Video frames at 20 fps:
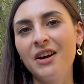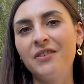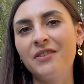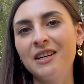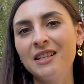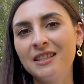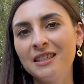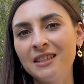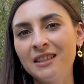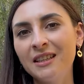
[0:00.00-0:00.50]

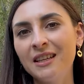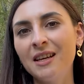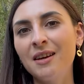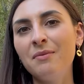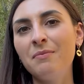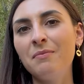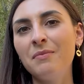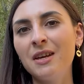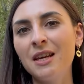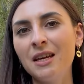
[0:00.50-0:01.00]

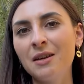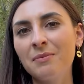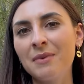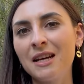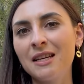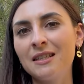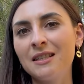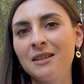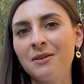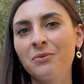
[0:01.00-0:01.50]
Recently, me and
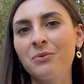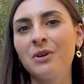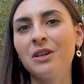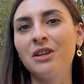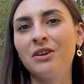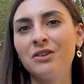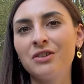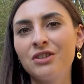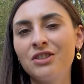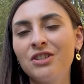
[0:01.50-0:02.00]
my team,
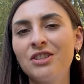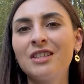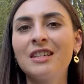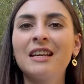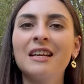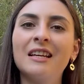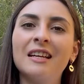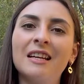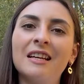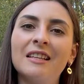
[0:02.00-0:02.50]
we launched
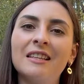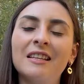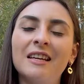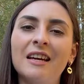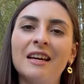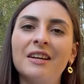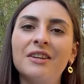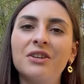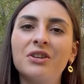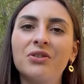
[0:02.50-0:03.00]

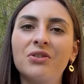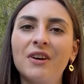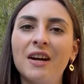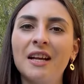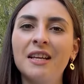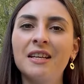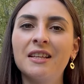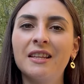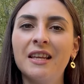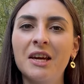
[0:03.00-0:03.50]
the
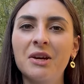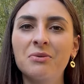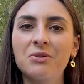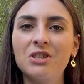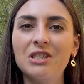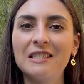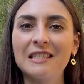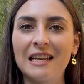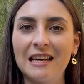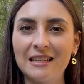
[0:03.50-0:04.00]
Ukrainian
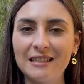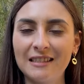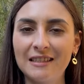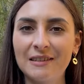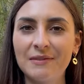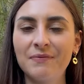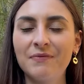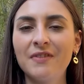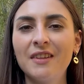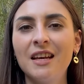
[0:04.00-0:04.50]
Language Test.